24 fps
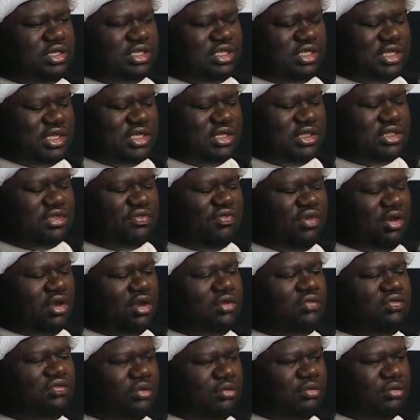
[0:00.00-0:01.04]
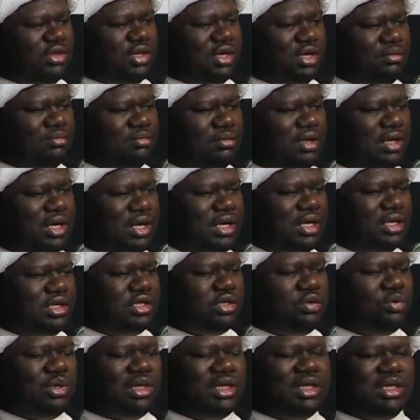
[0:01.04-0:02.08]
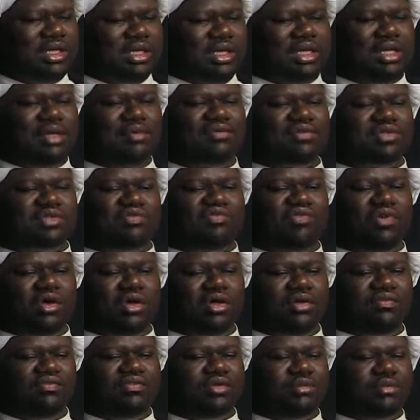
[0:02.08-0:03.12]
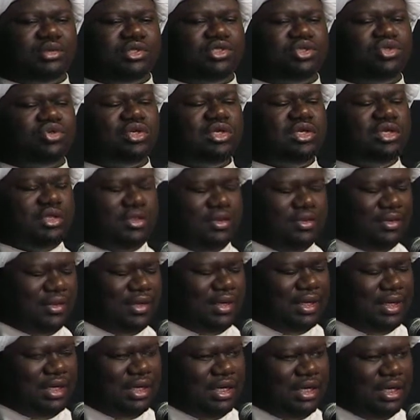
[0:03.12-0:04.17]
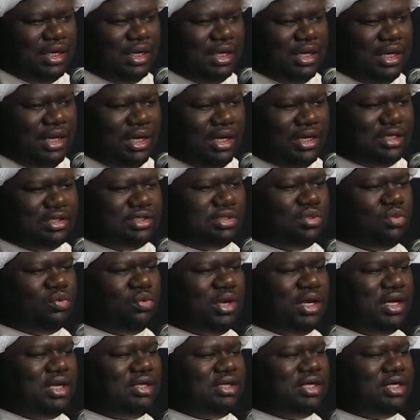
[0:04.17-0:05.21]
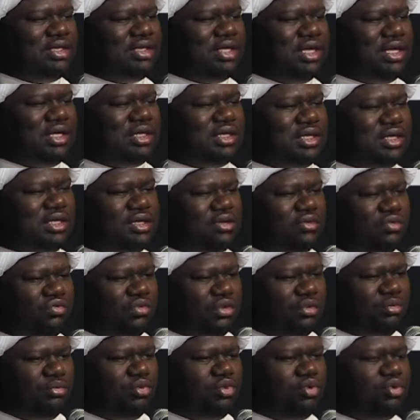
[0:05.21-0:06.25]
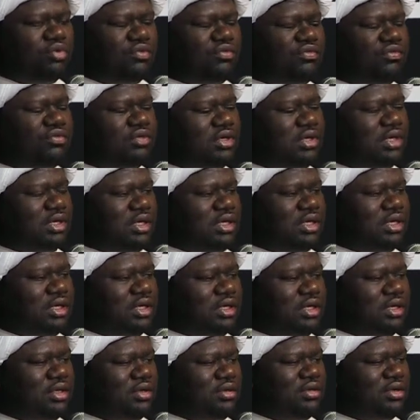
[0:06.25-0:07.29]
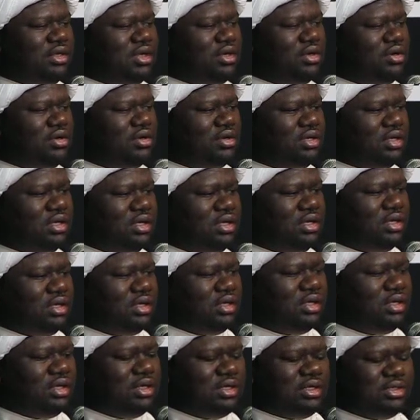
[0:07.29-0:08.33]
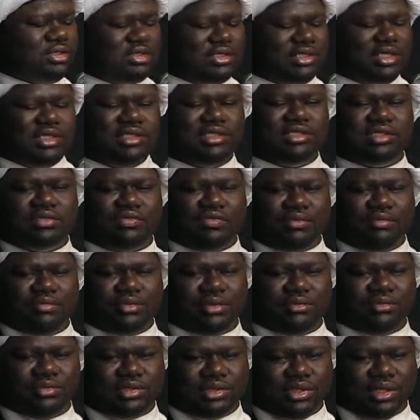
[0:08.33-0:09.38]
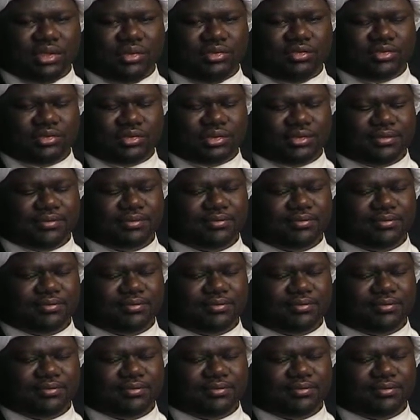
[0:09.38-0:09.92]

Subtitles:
Sins fall from them the way leaves fall from a tree. And it's a way that they can remove their sins from themselves.